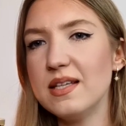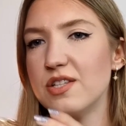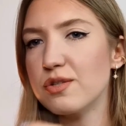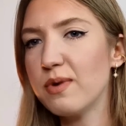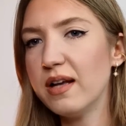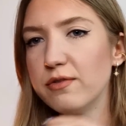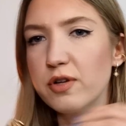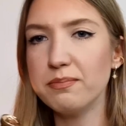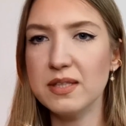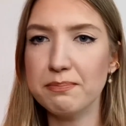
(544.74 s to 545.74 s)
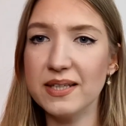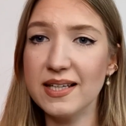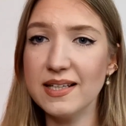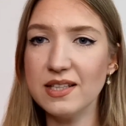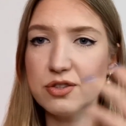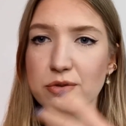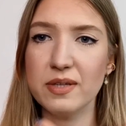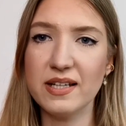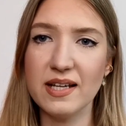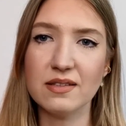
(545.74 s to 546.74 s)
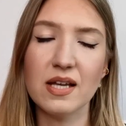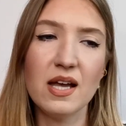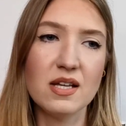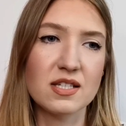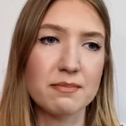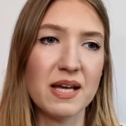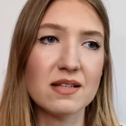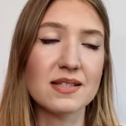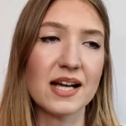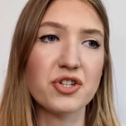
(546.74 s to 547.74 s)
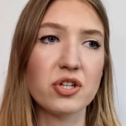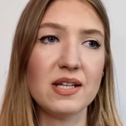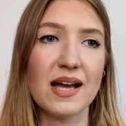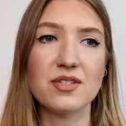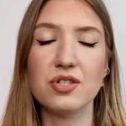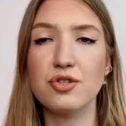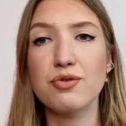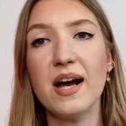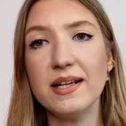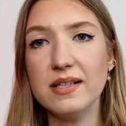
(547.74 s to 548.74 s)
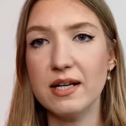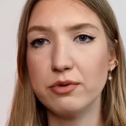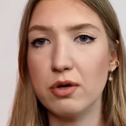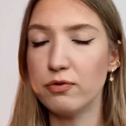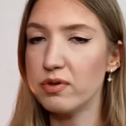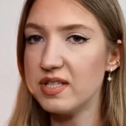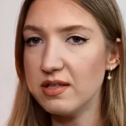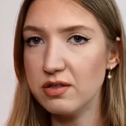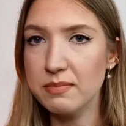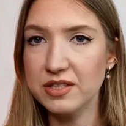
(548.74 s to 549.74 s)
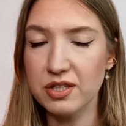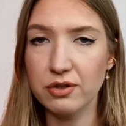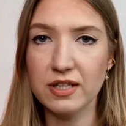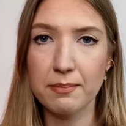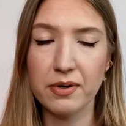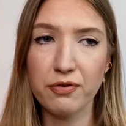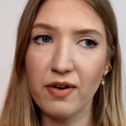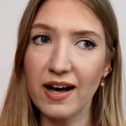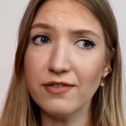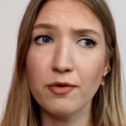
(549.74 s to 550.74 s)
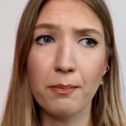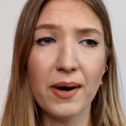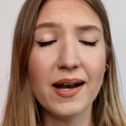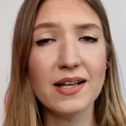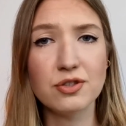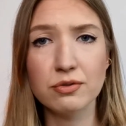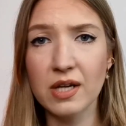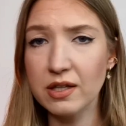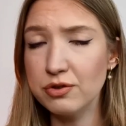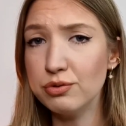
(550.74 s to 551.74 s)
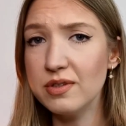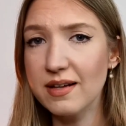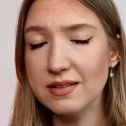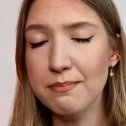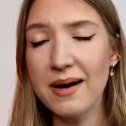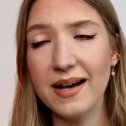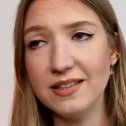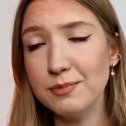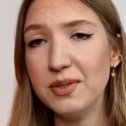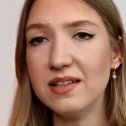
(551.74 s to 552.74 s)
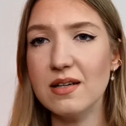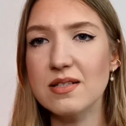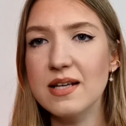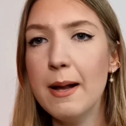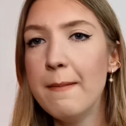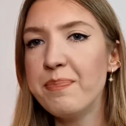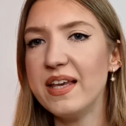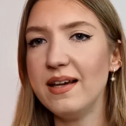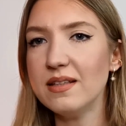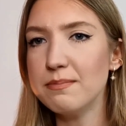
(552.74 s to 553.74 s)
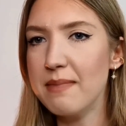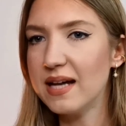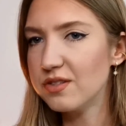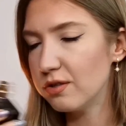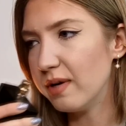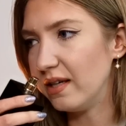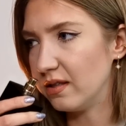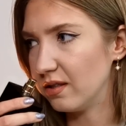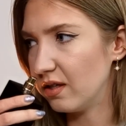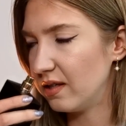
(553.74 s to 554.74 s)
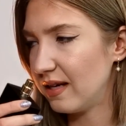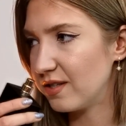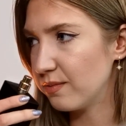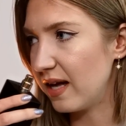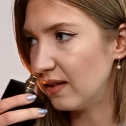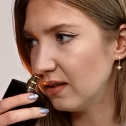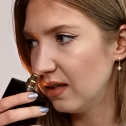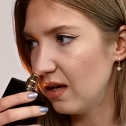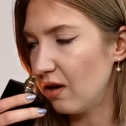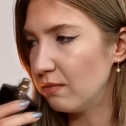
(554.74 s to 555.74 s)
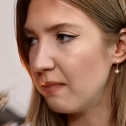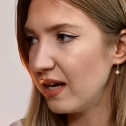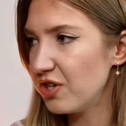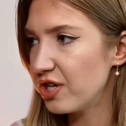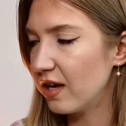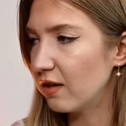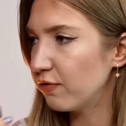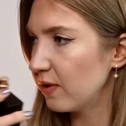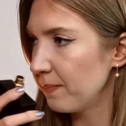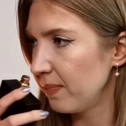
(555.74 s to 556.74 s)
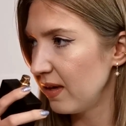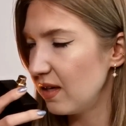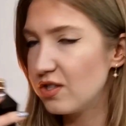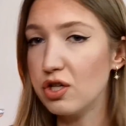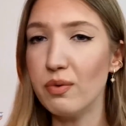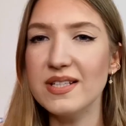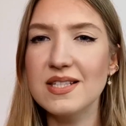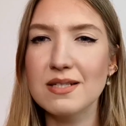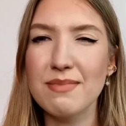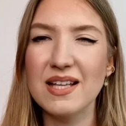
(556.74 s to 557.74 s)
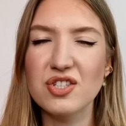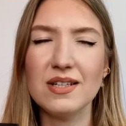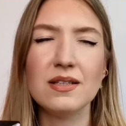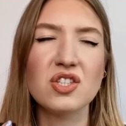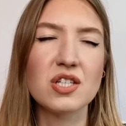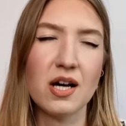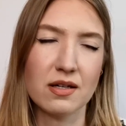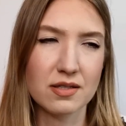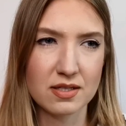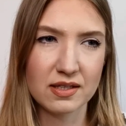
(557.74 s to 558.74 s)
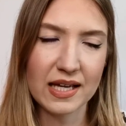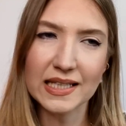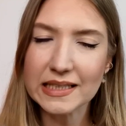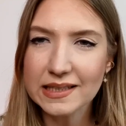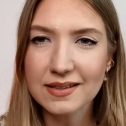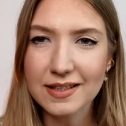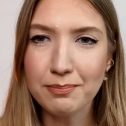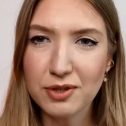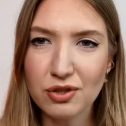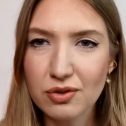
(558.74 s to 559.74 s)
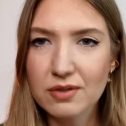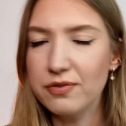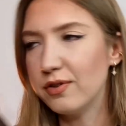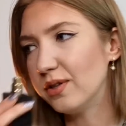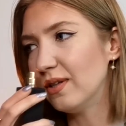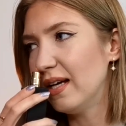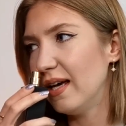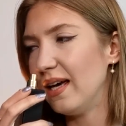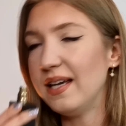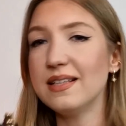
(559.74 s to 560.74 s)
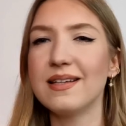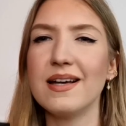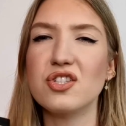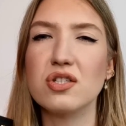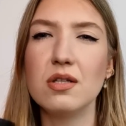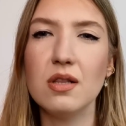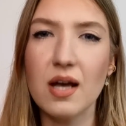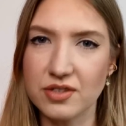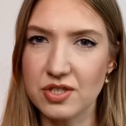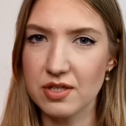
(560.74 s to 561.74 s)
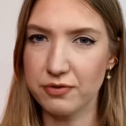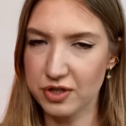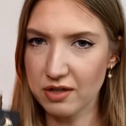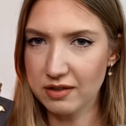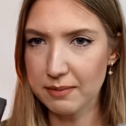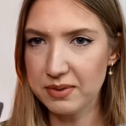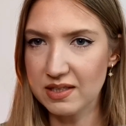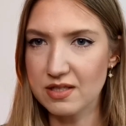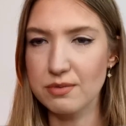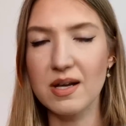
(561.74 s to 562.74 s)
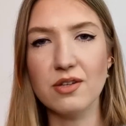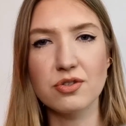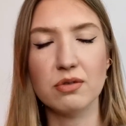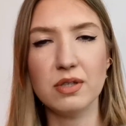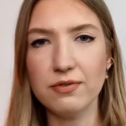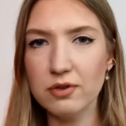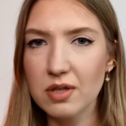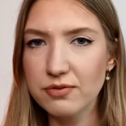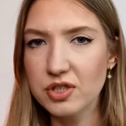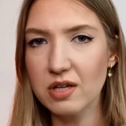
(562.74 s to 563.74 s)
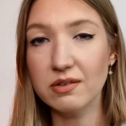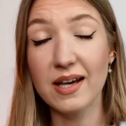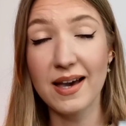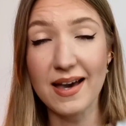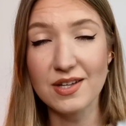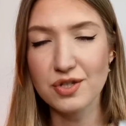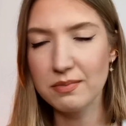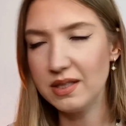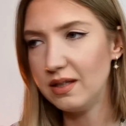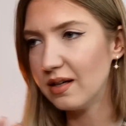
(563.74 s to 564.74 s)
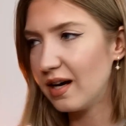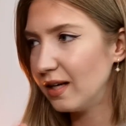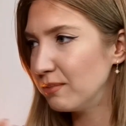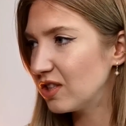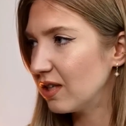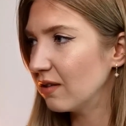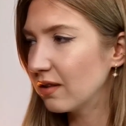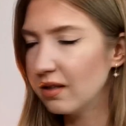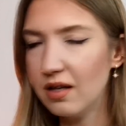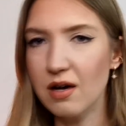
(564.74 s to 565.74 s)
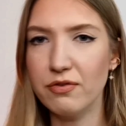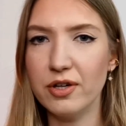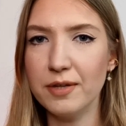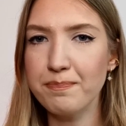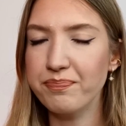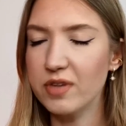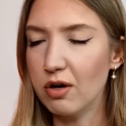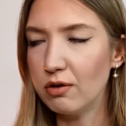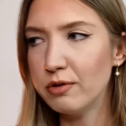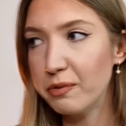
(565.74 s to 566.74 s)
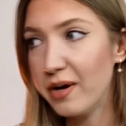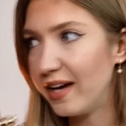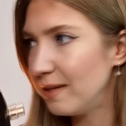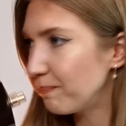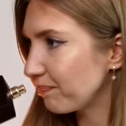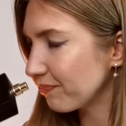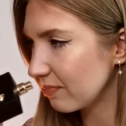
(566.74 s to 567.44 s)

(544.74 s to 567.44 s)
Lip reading: this one from the beginning to an end smells actually as the dry down of Rosendo Matteo No. 5, but I do not mind because it macerated as well on my shelf. So it smells intoxicatingly beautiful. It has lots of tonka bean as well. So if you love tonka, as me, I'm a tonka lover whole away.